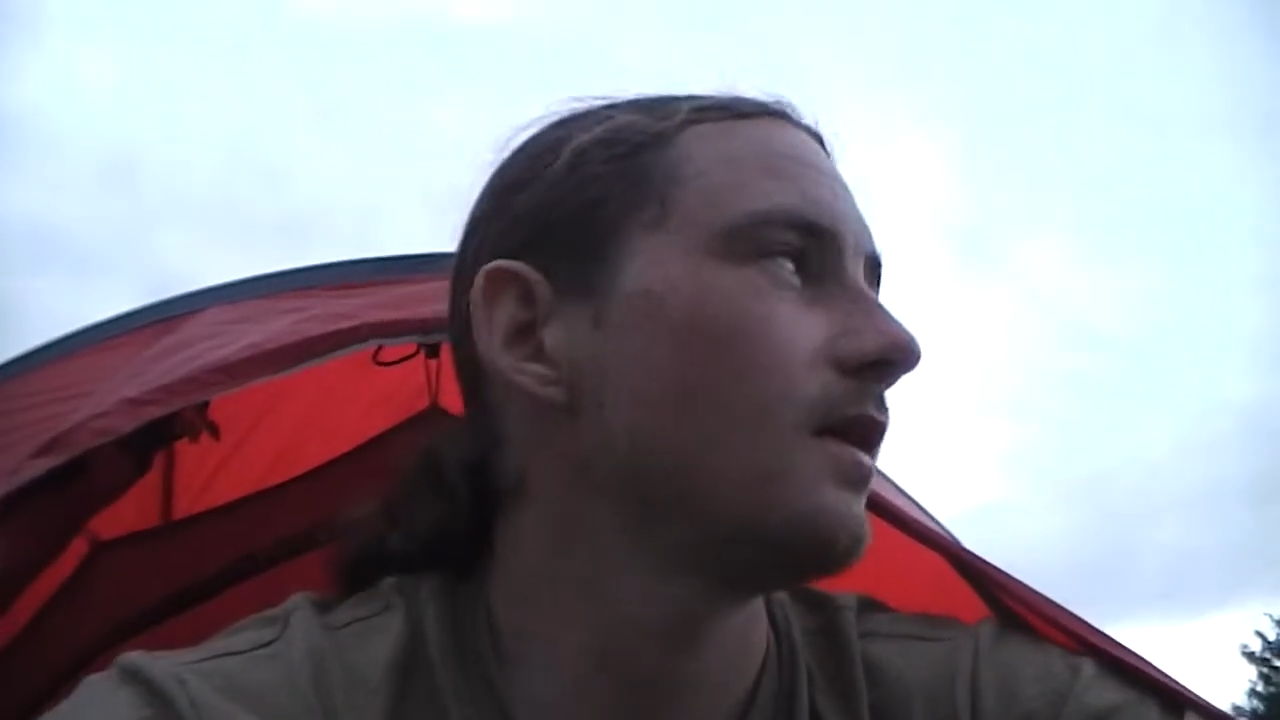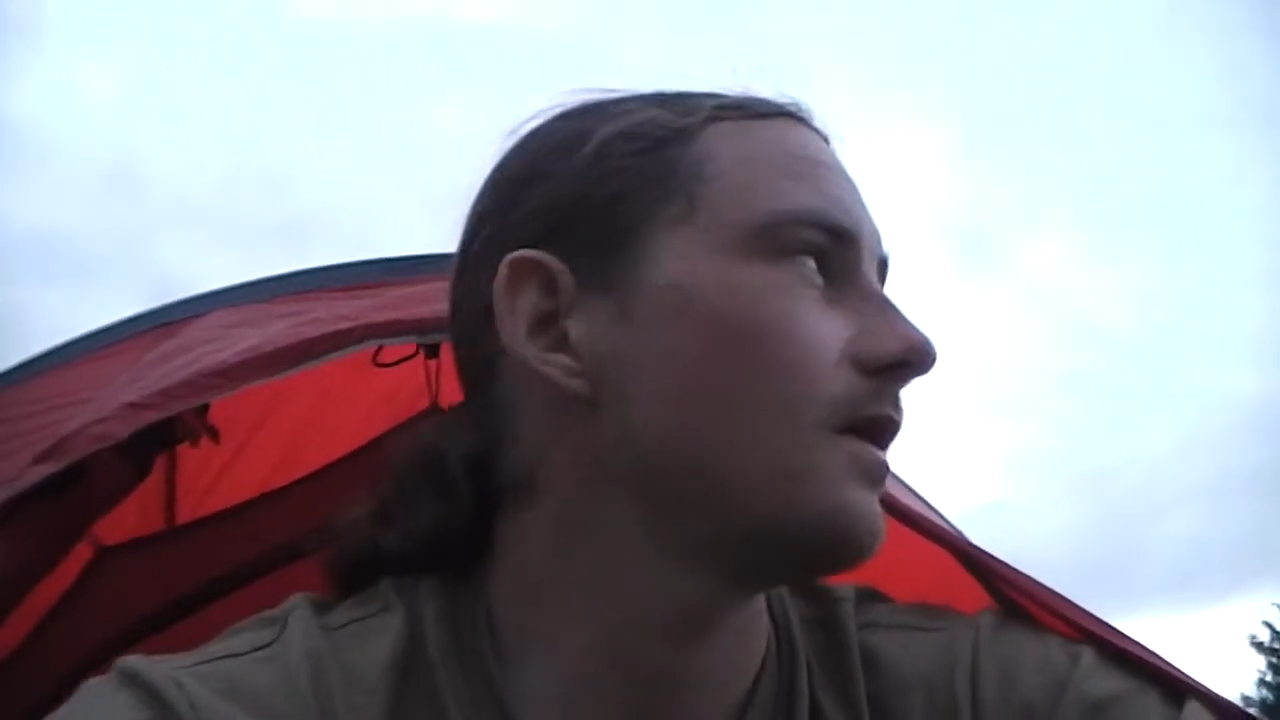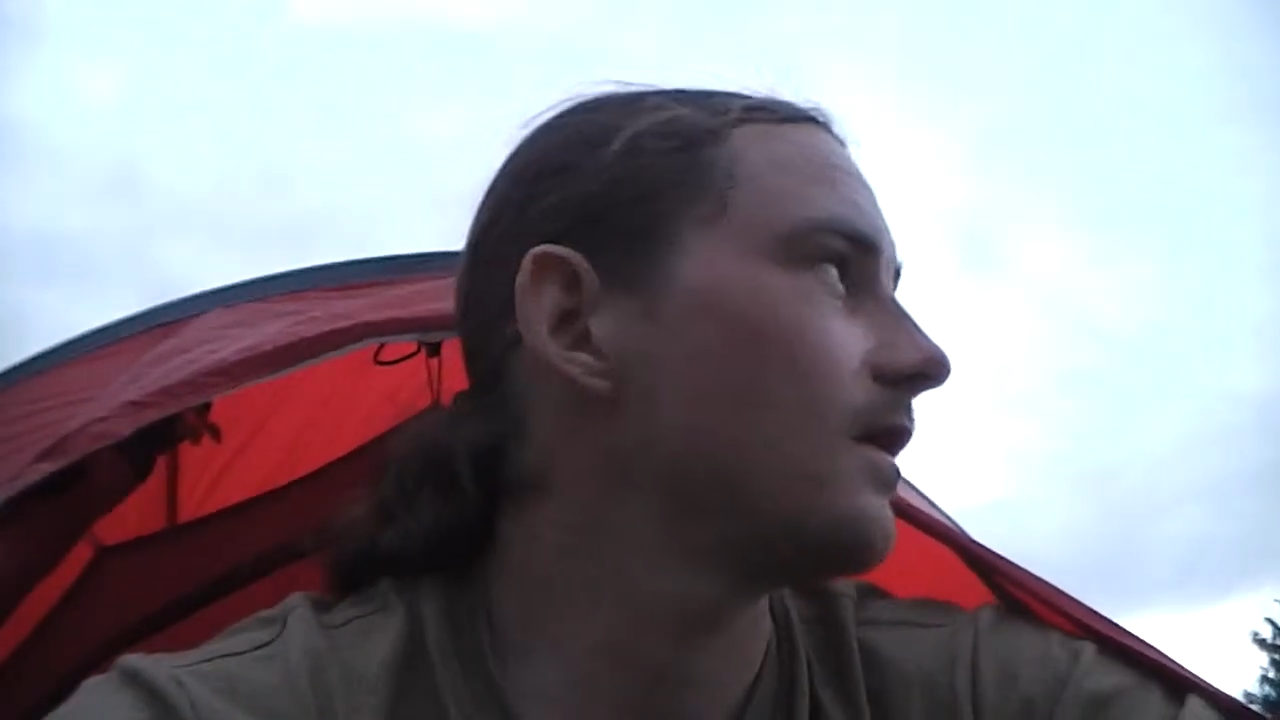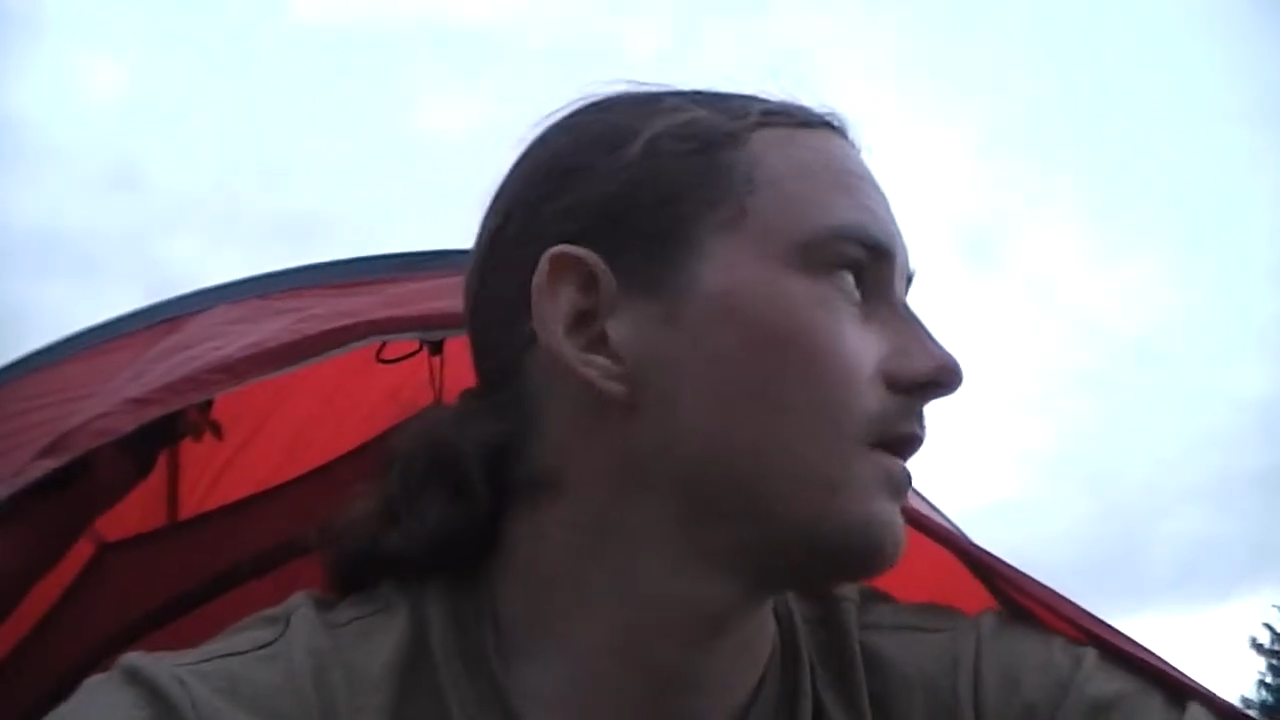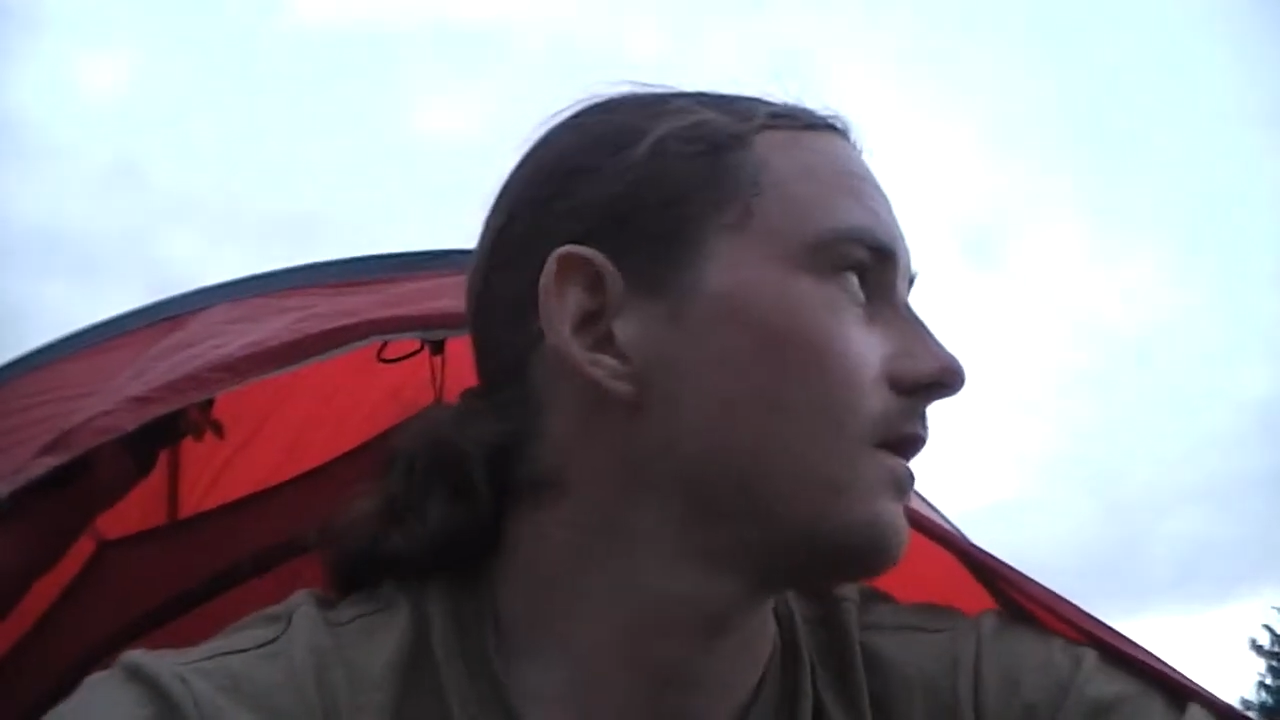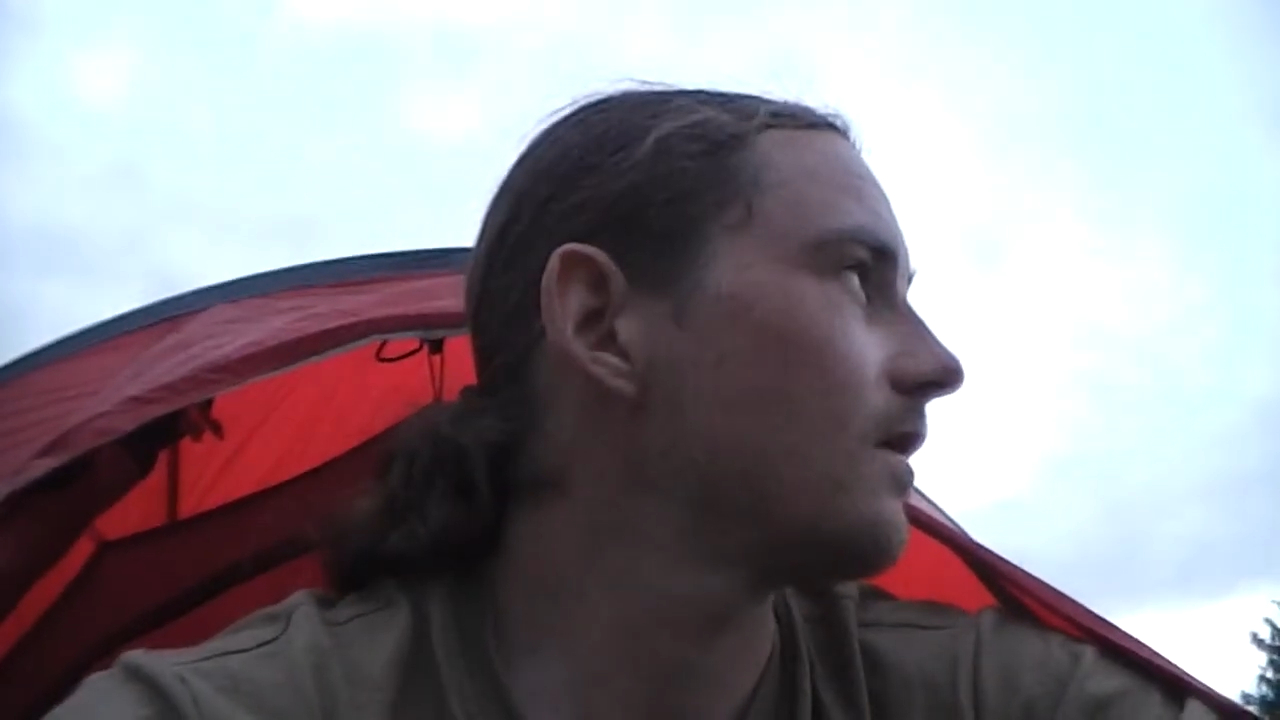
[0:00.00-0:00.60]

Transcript: And